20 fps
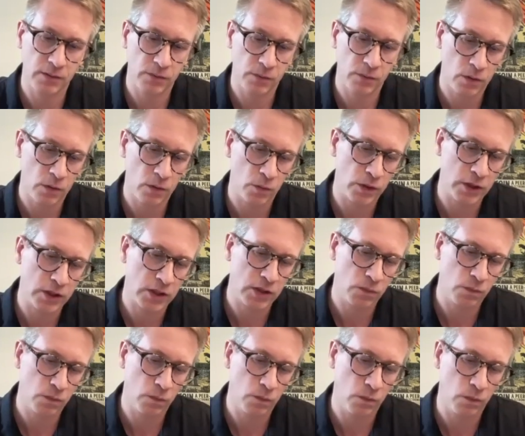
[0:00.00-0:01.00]

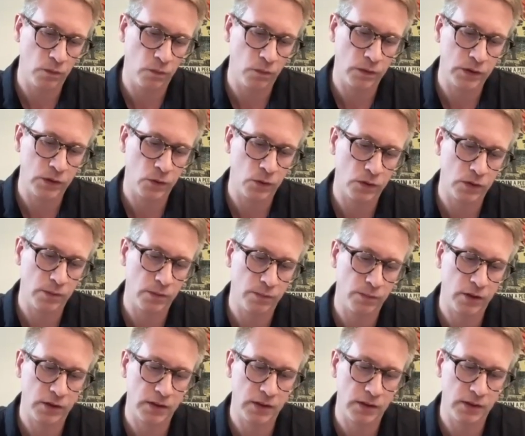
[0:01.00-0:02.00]
which what we talked
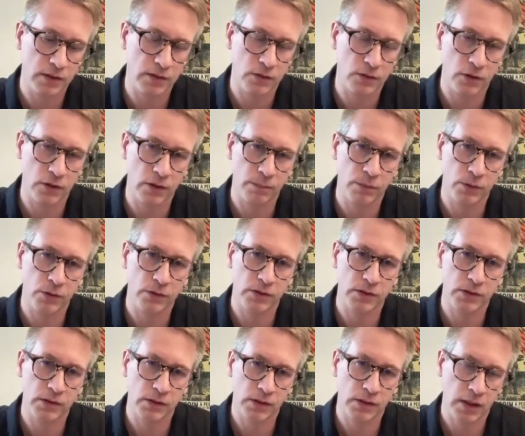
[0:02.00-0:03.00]
about in the turning
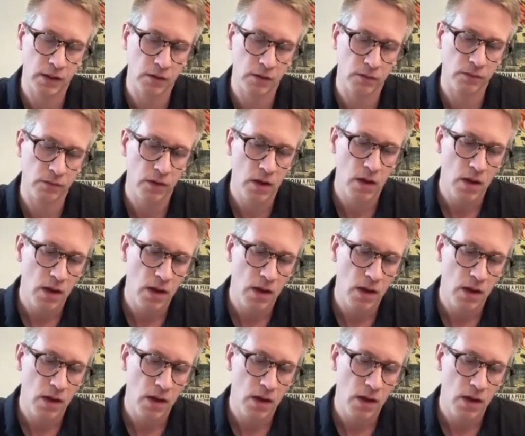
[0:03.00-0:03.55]
point kind of